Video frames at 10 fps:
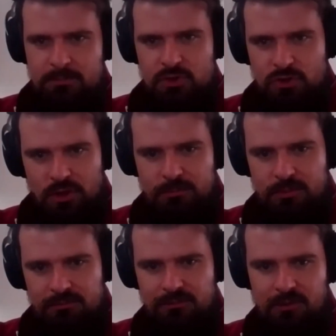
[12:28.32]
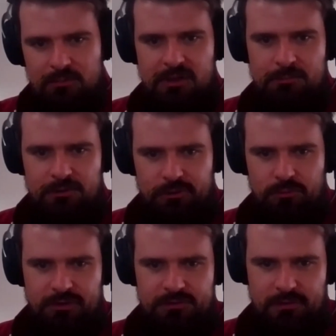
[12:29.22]
shop for people who
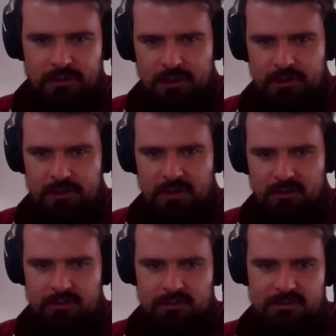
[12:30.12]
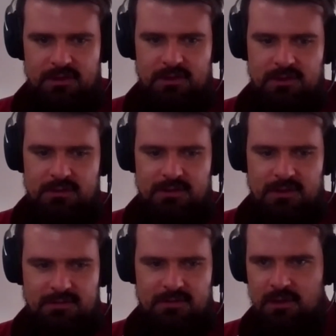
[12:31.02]
want to learn about
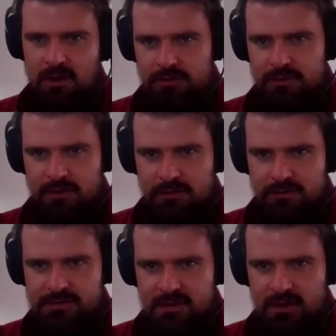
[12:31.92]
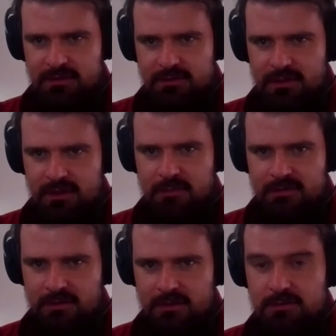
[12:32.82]
data, how you can use data to get
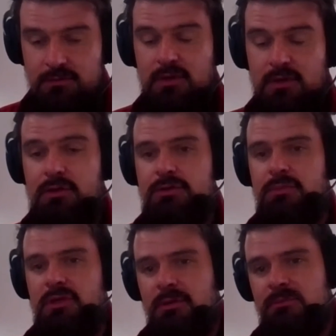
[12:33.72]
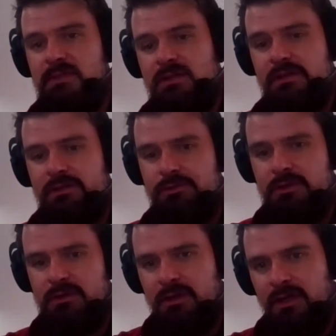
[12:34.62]
better, to how you become data
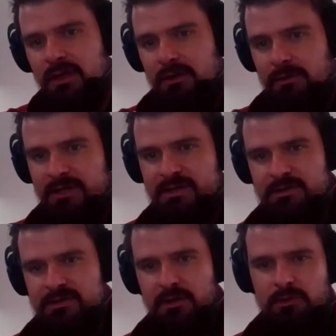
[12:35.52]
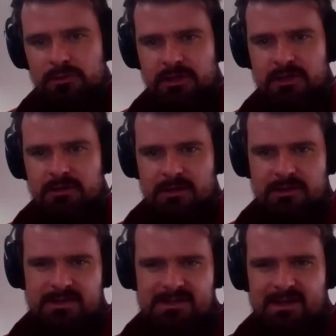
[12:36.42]
literate, right? So it's not only, and
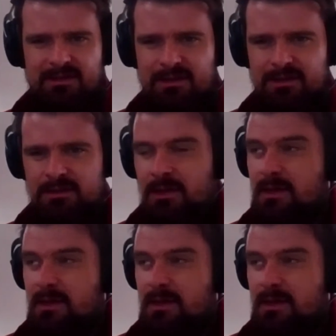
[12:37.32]
this is, I think,